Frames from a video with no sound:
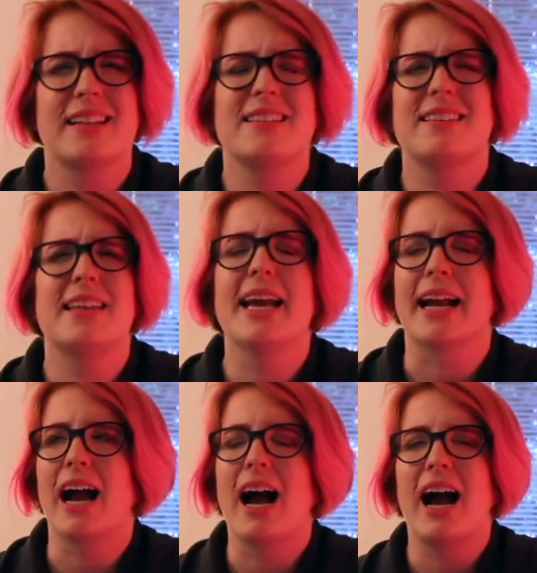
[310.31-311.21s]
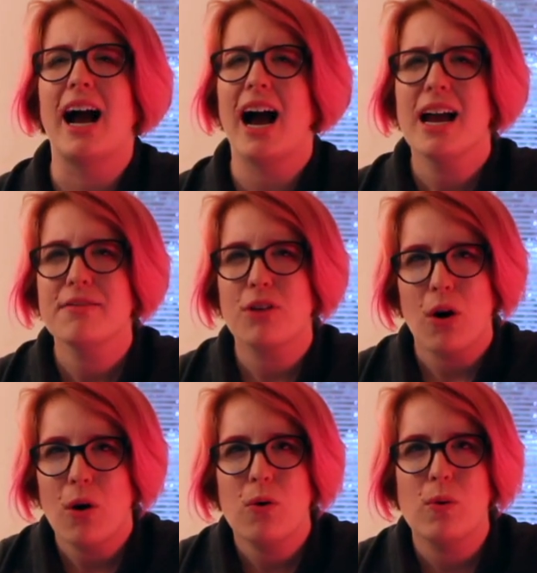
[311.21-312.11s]
That's the thing. I've
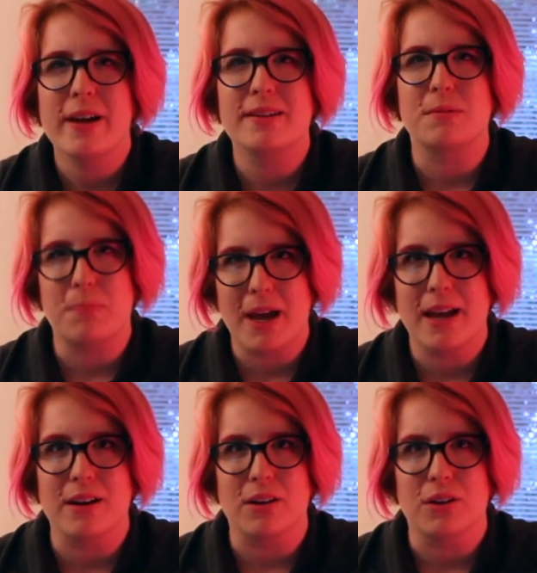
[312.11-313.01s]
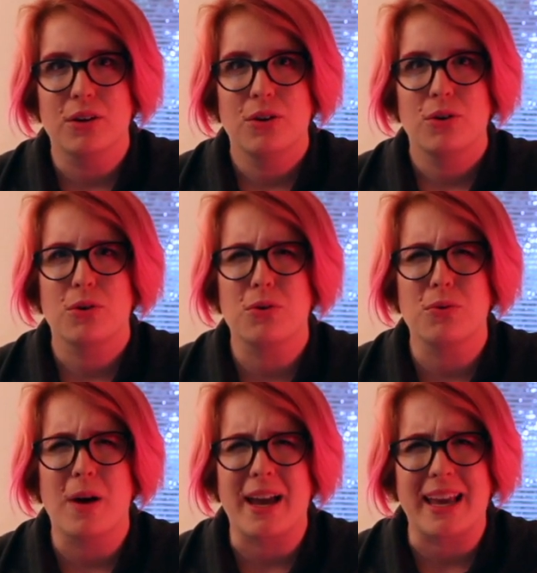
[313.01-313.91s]
always been
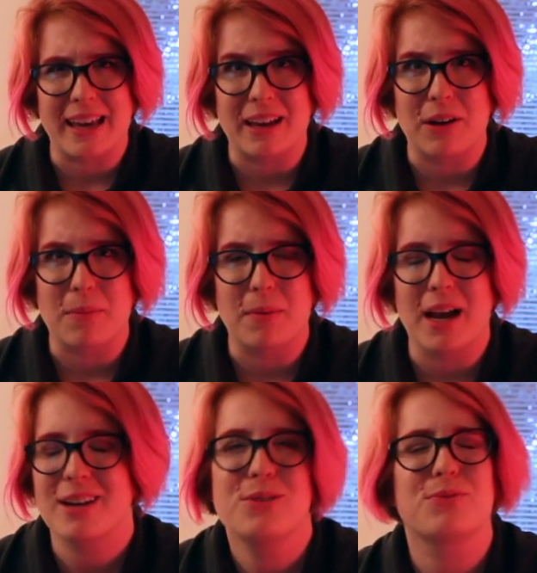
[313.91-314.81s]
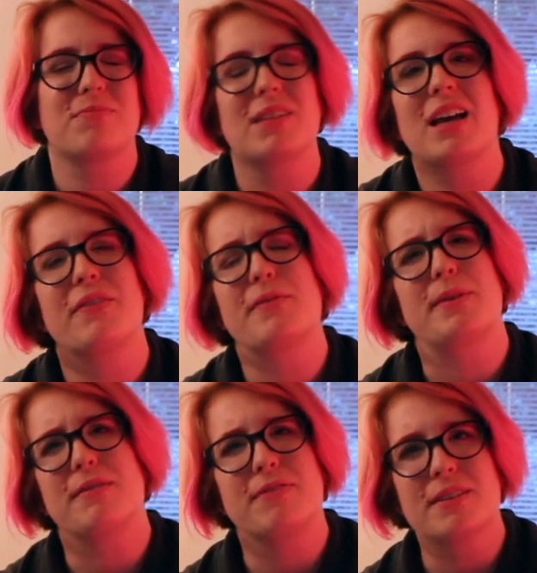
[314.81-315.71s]
who I am. I know not
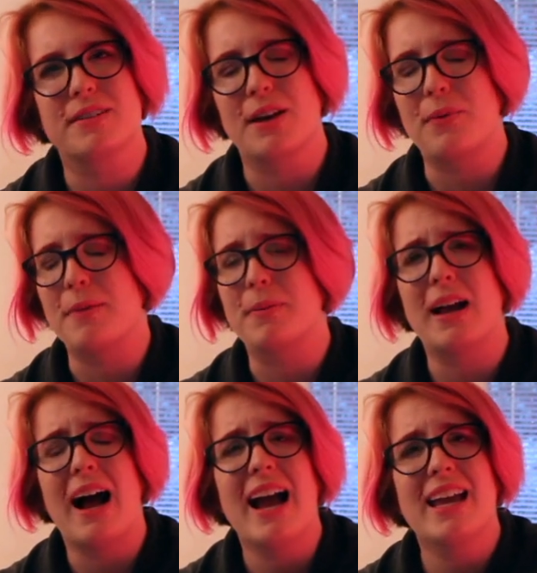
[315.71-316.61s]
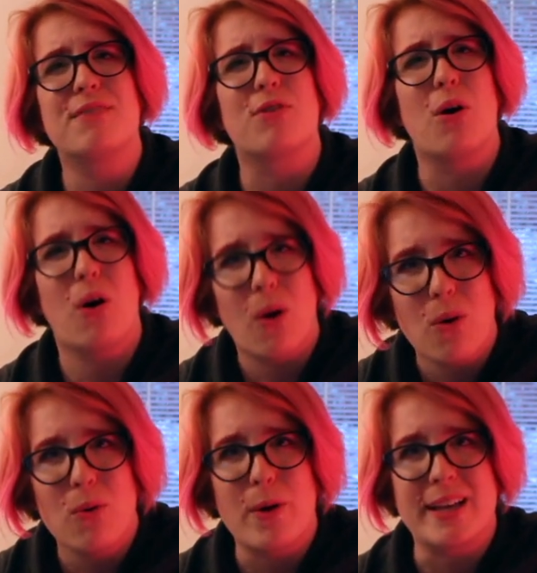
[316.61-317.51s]
everybody feels that way, but I have
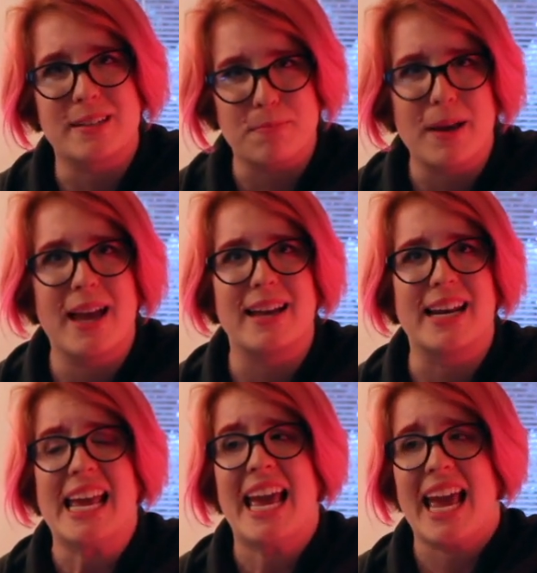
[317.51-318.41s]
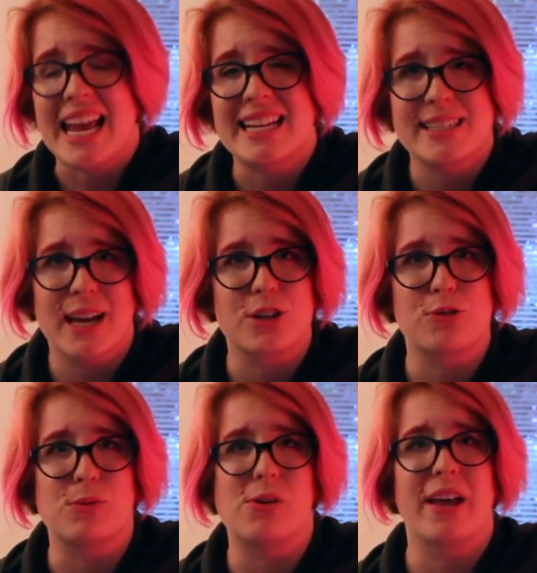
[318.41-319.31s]
always been
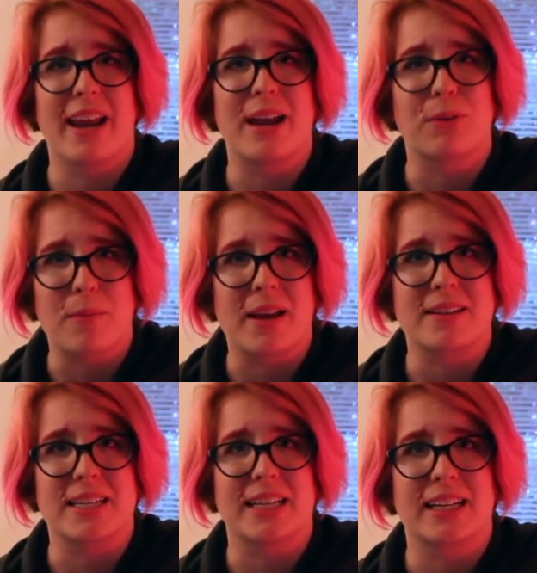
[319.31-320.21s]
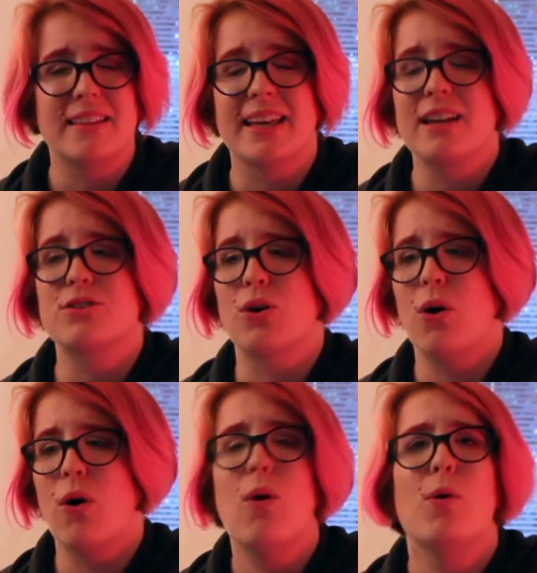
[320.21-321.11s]
asexual and aromantic. That has
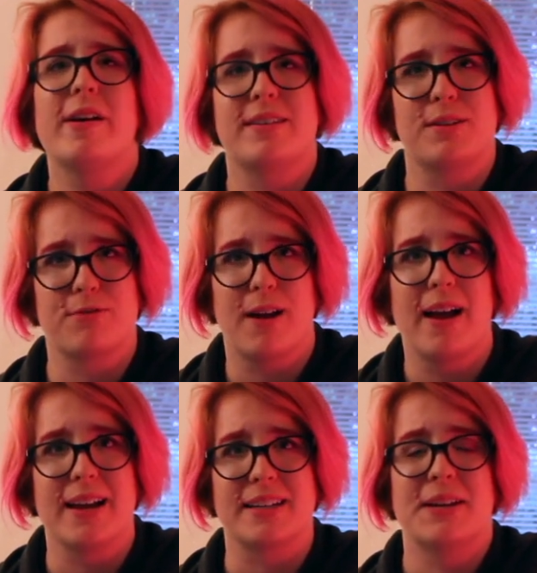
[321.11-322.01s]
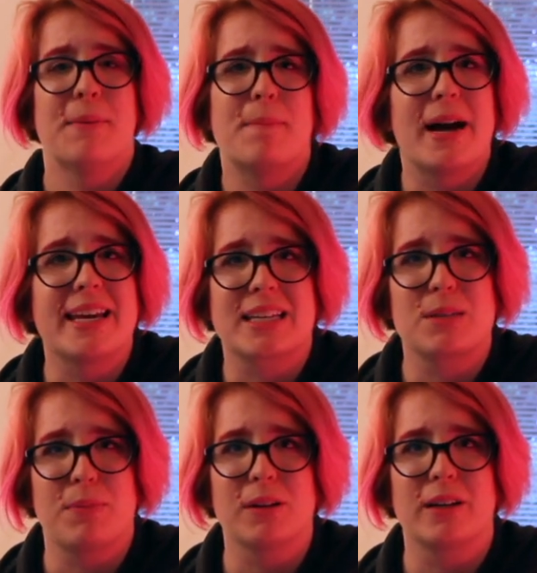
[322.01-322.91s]
always defined my
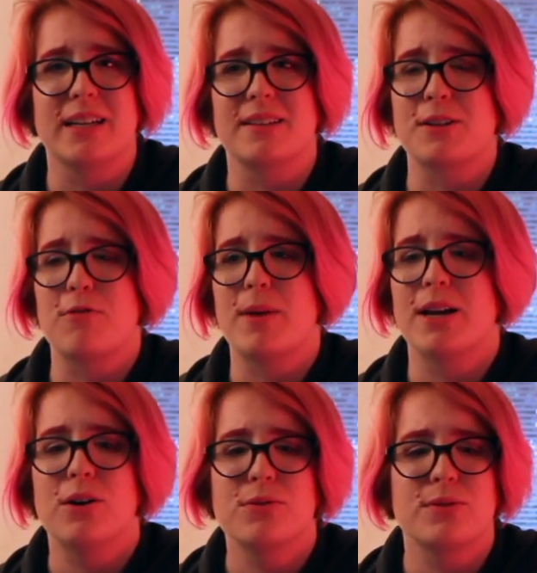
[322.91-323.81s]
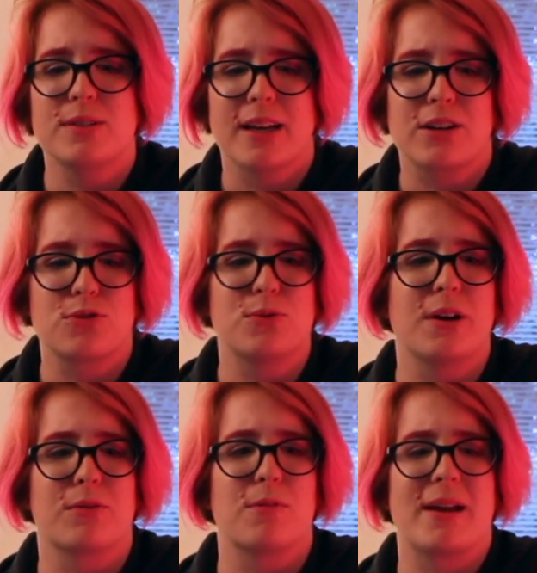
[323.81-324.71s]
experience of my own
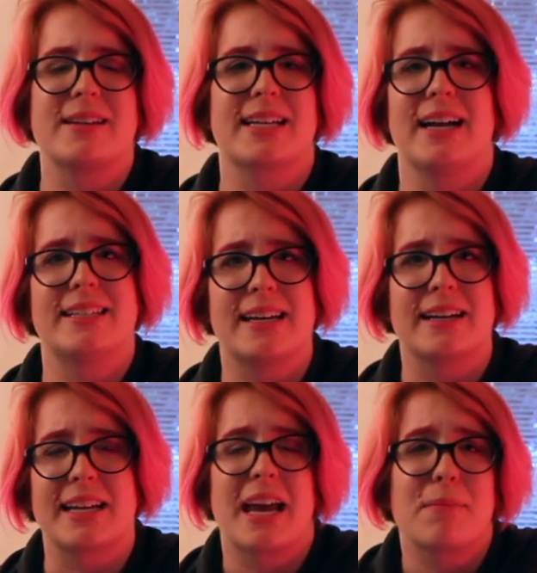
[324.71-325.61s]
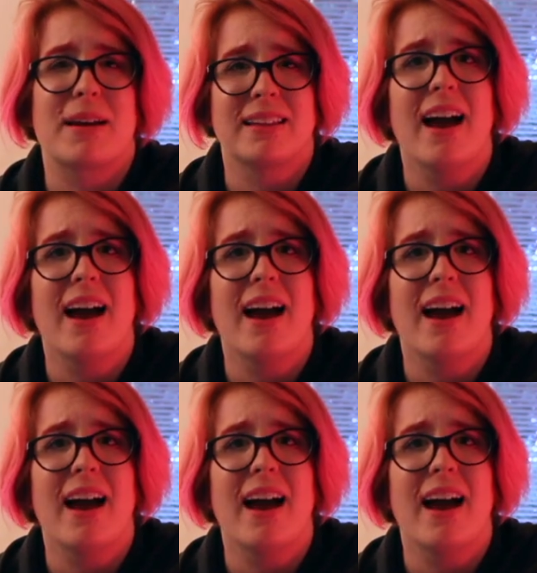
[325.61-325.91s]
sexual and romantic identity and my